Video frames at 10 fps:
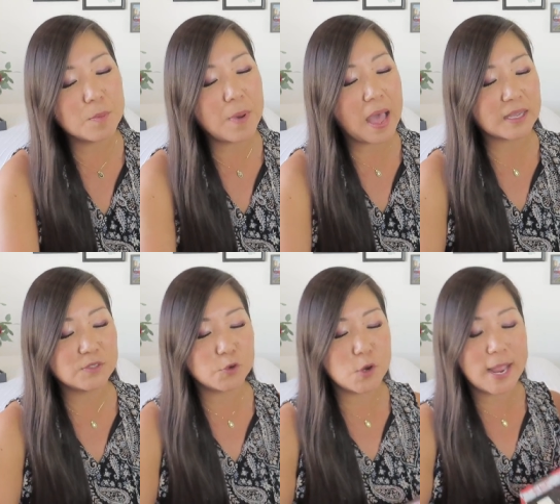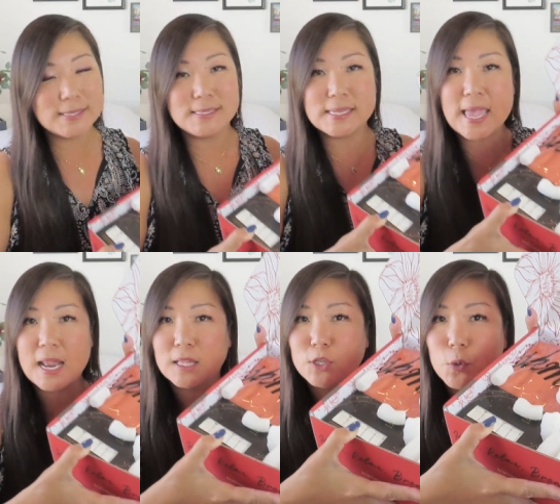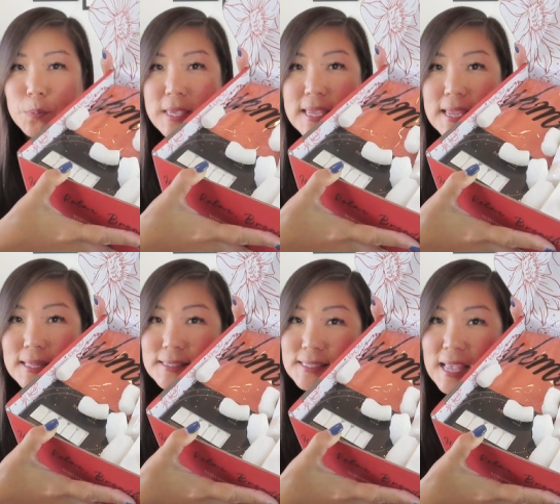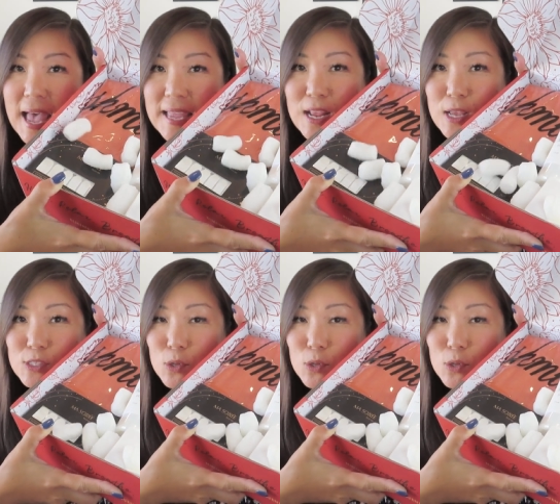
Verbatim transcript: the box for you guys to get a little peek inside.